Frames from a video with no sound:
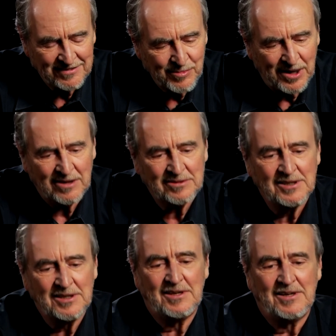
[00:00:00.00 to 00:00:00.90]
somehow
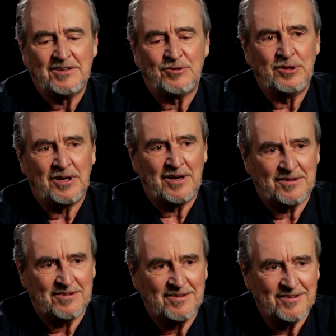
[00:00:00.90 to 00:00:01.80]
to
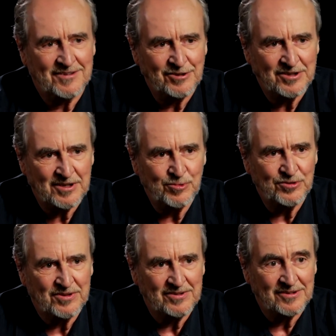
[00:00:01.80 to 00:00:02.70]
realize this little kid
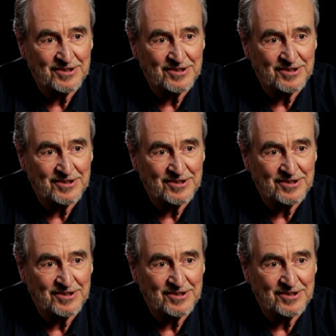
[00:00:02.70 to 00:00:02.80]
was